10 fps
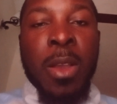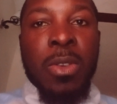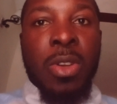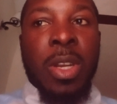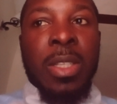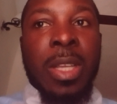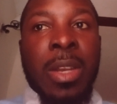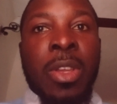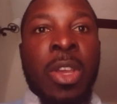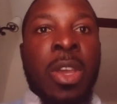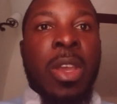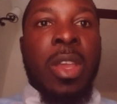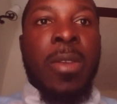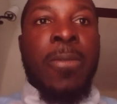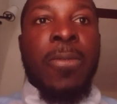Do you understand?
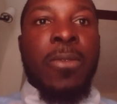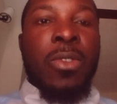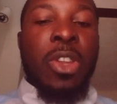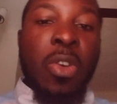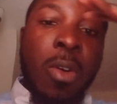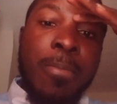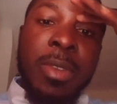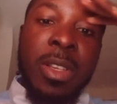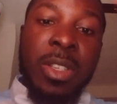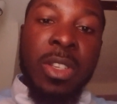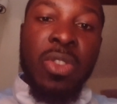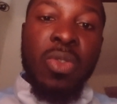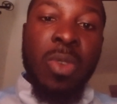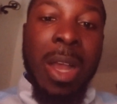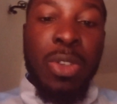If the company sees
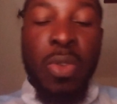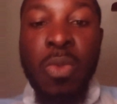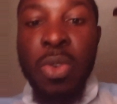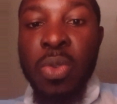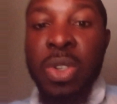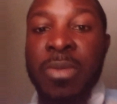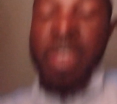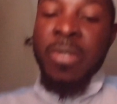you as someone who is very,